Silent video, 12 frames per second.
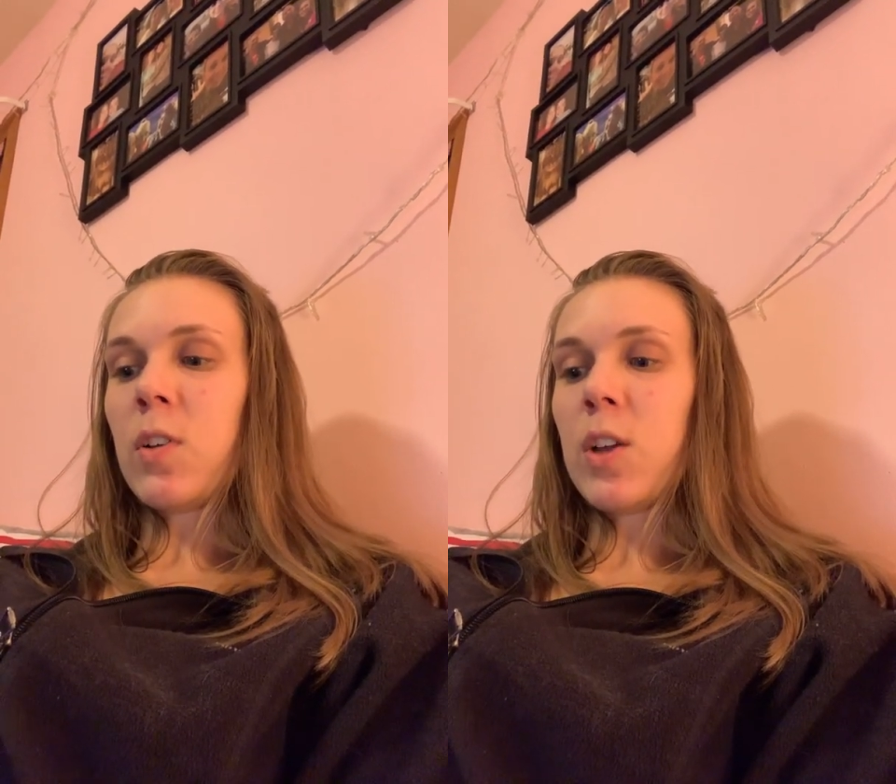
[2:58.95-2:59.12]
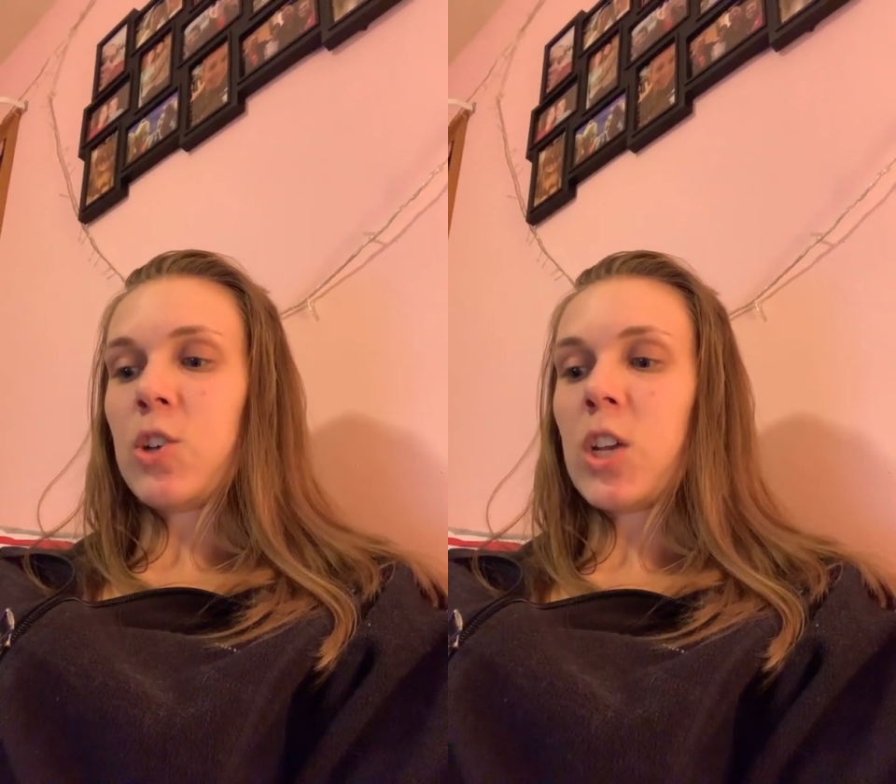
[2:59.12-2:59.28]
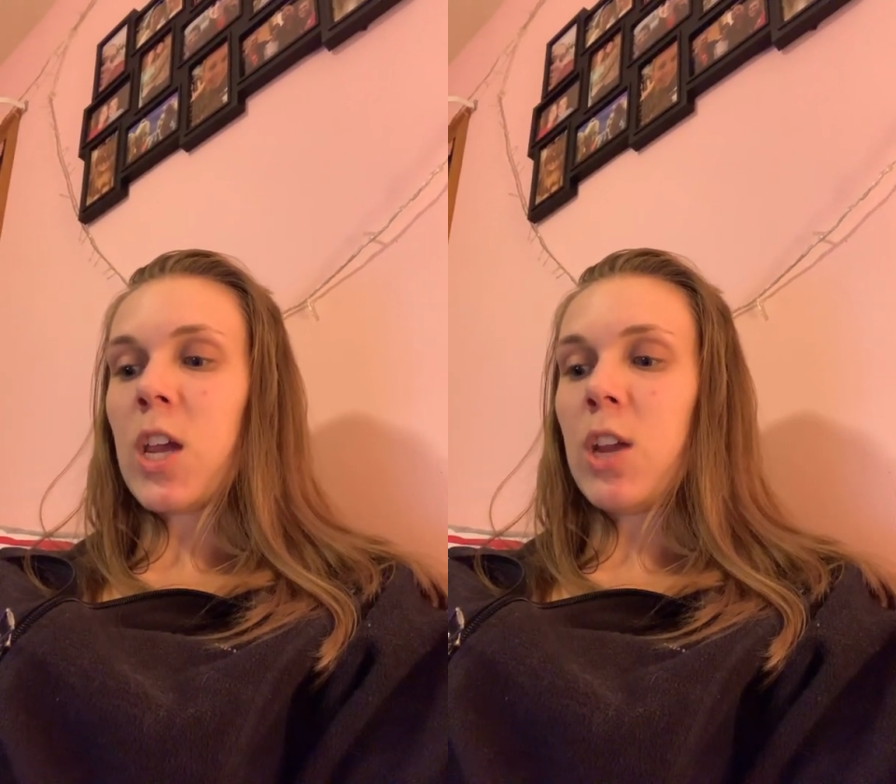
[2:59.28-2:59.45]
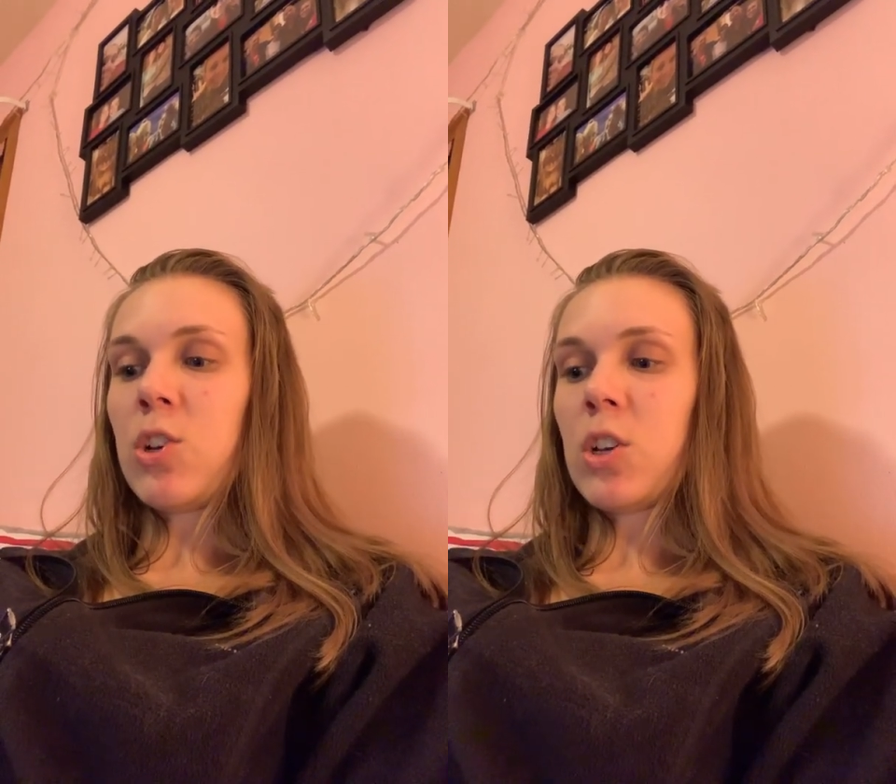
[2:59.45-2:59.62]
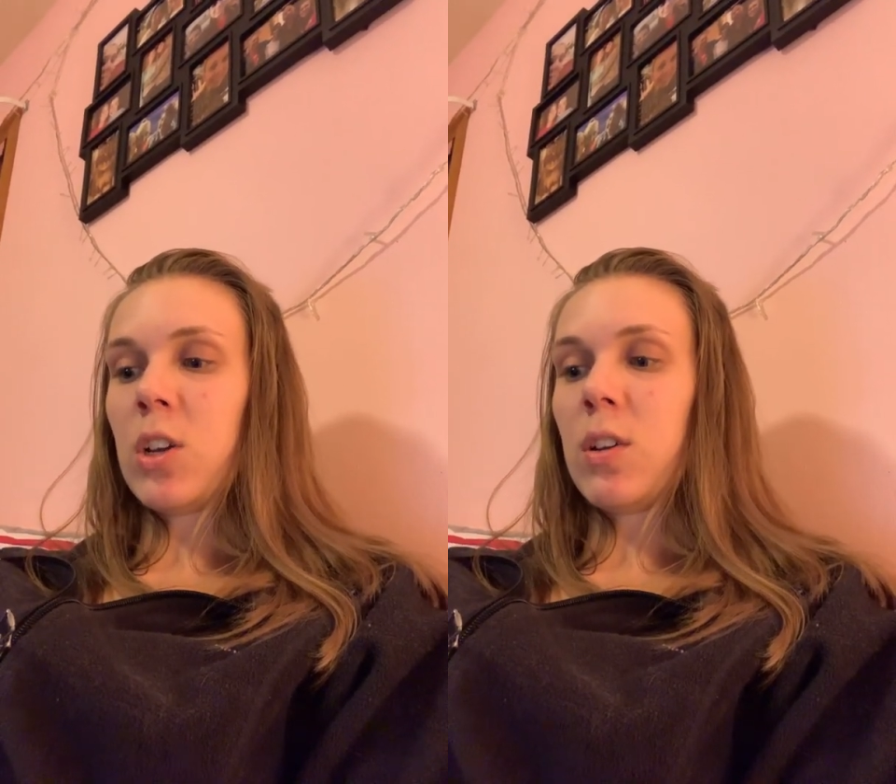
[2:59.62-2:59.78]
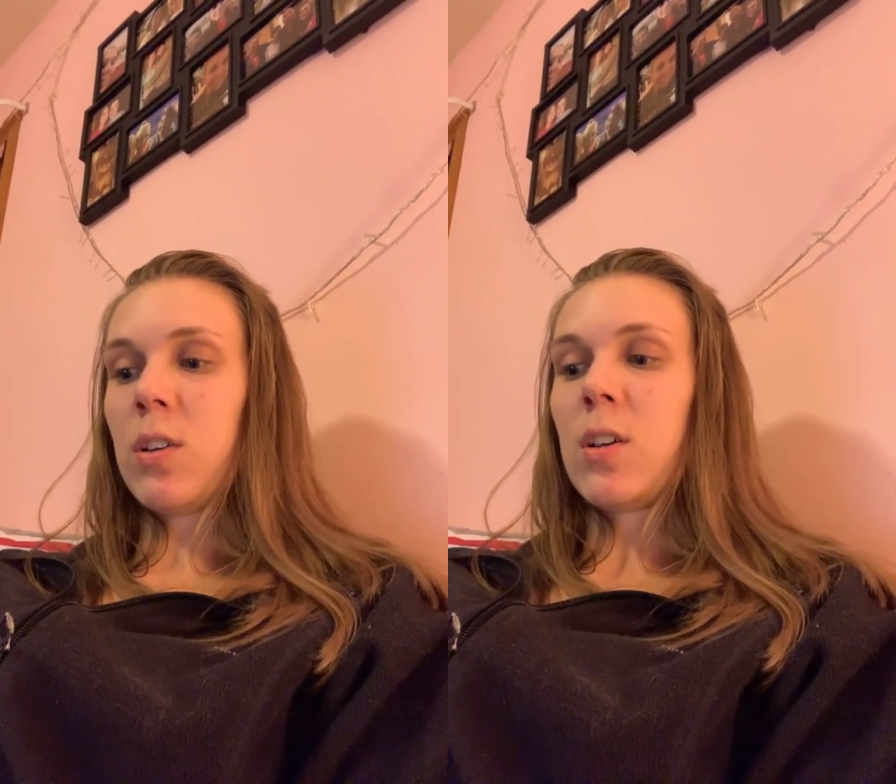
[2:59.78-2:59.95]

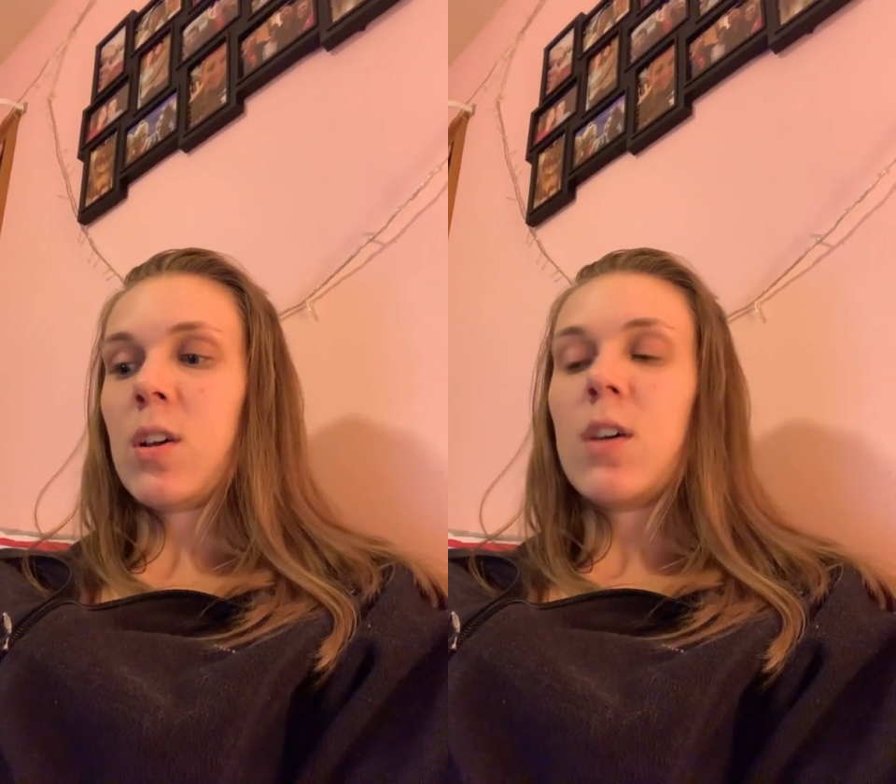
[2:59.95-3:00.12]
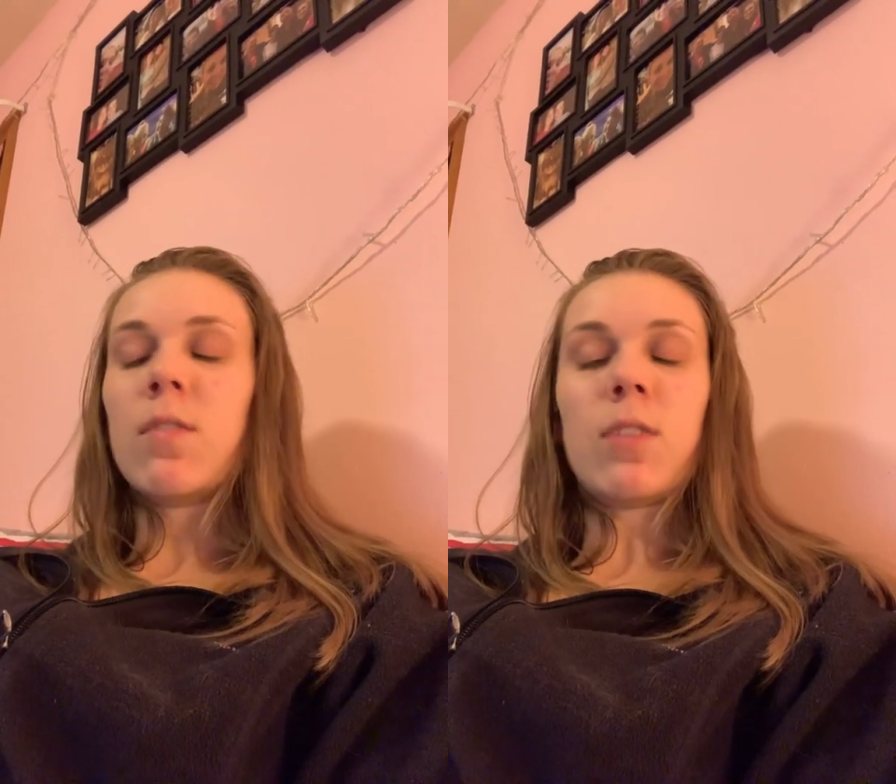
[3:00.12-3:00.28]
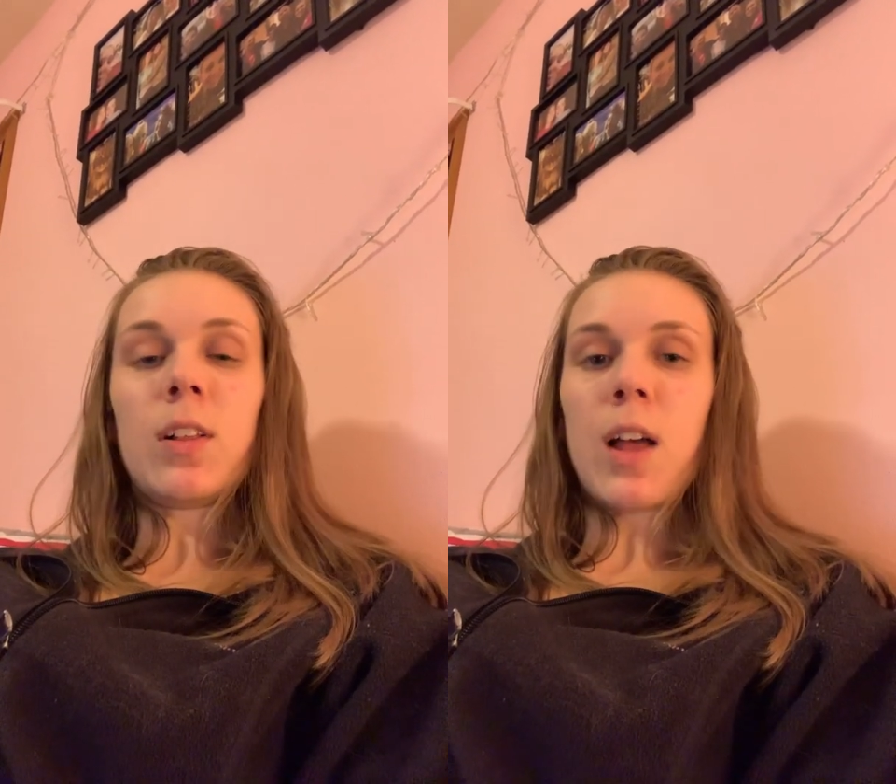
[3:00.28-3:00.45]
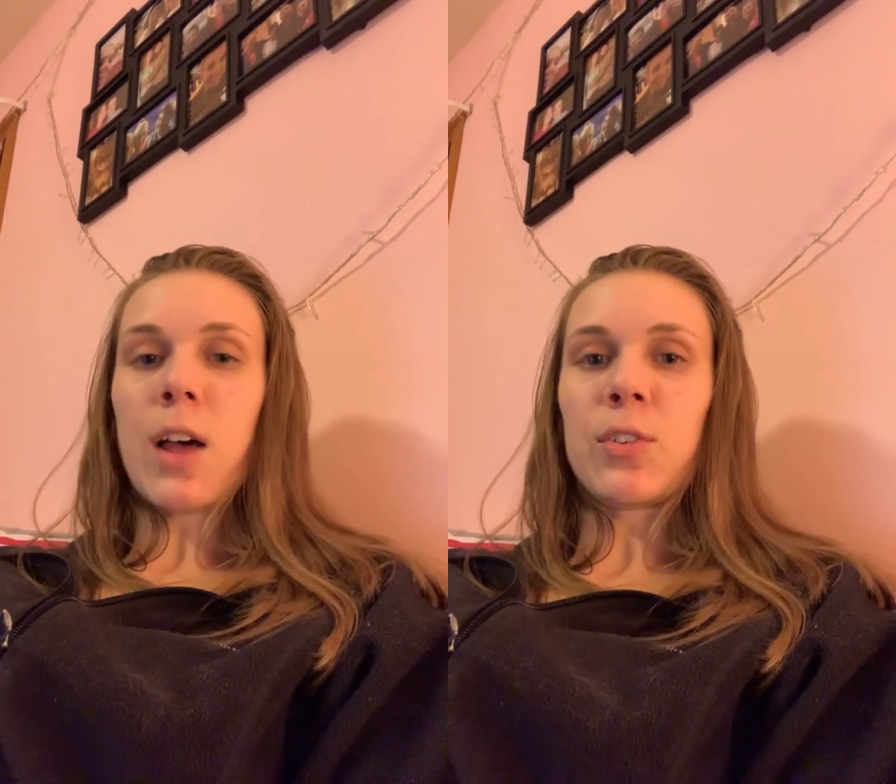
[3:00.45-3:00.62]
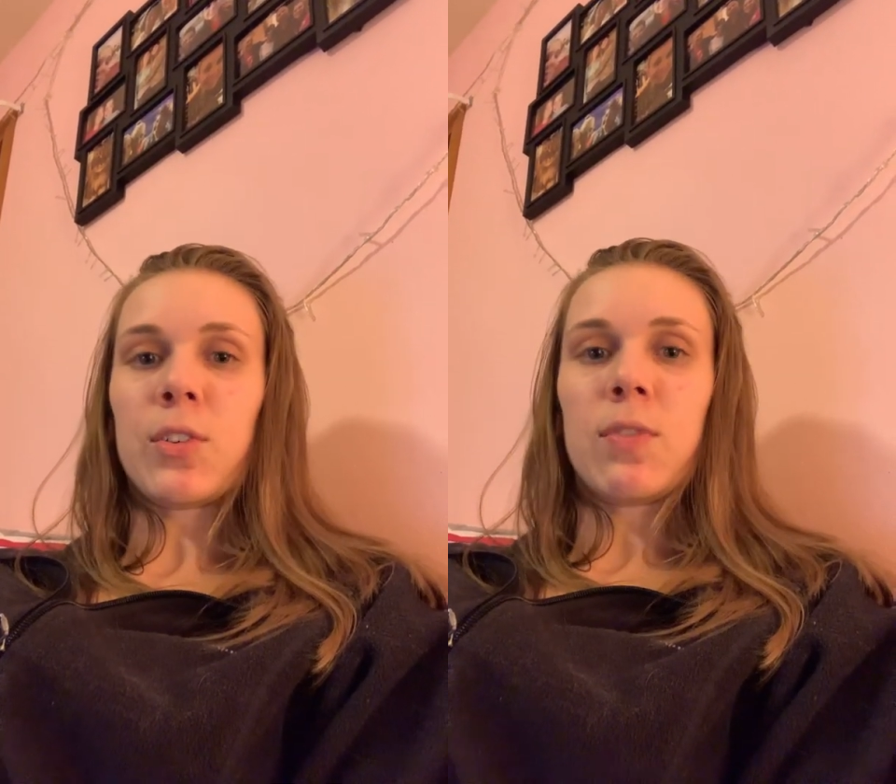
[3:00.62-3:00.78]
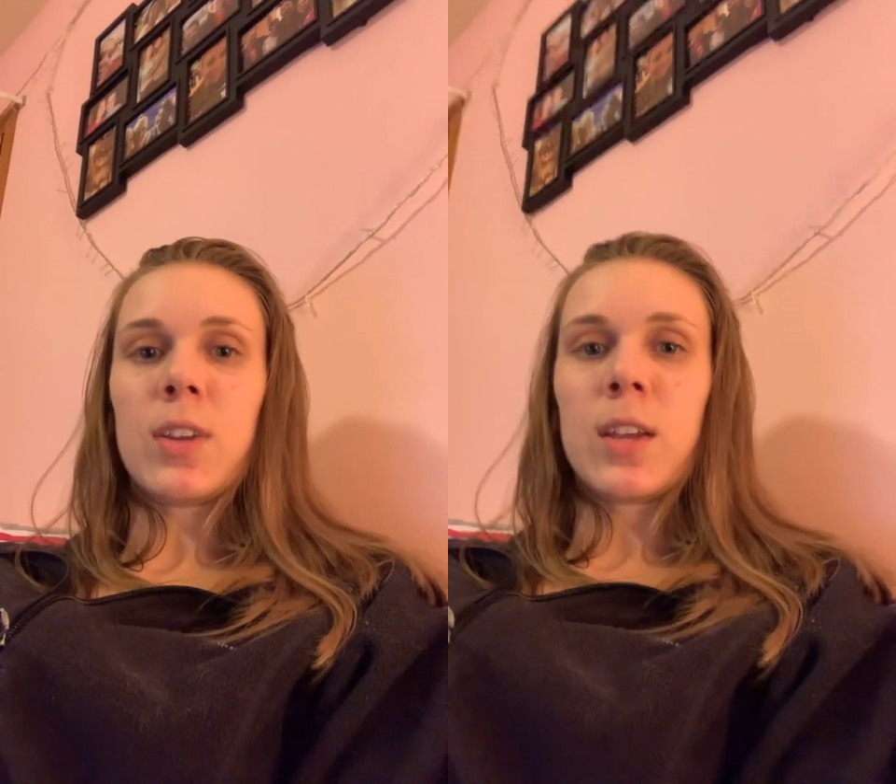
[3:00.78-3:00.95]
education
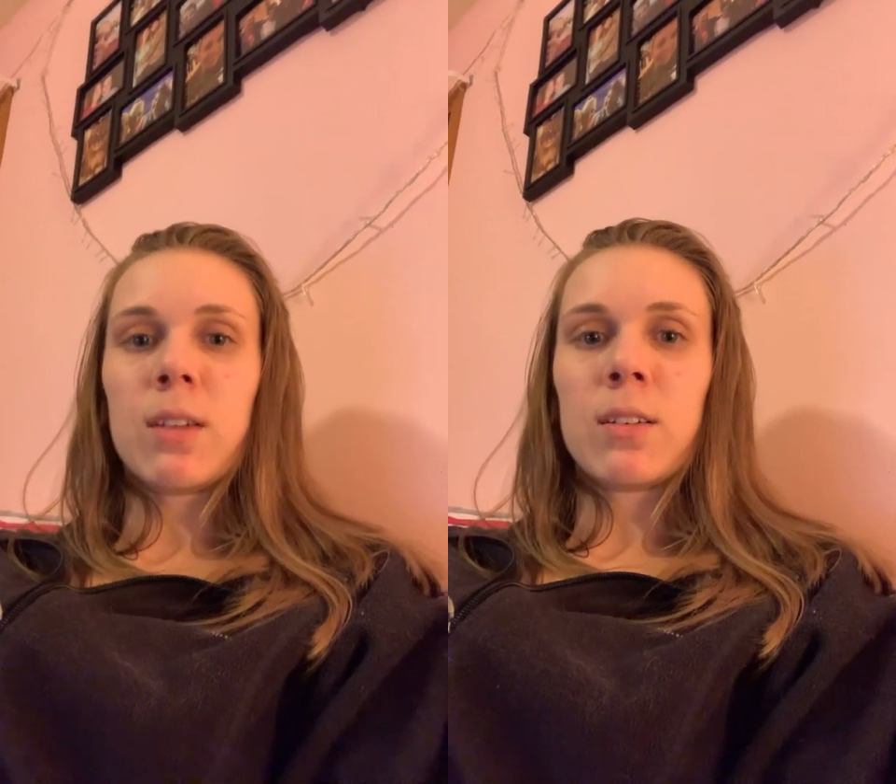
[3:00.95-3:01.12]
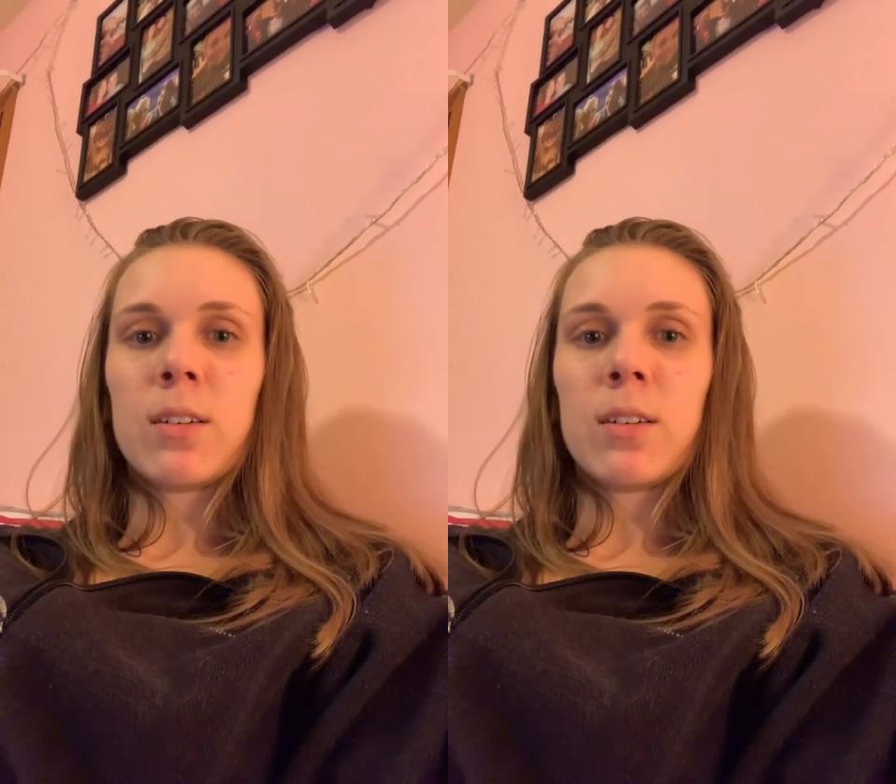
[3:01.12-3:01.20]
philosophy.